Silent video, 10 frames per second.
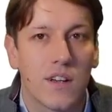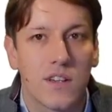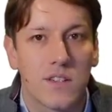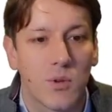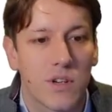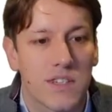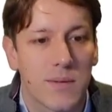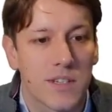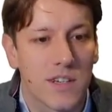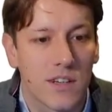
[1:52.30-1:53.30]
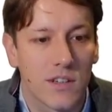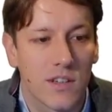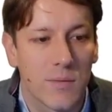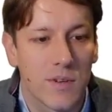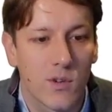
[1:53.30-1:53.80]
smaller
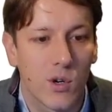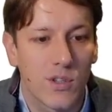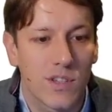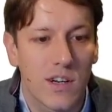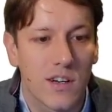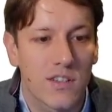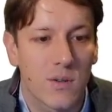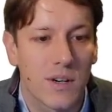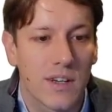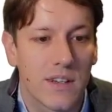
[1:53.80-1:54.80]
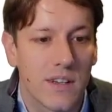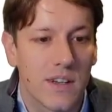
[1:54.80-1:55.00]
semicircle, then we've got r squared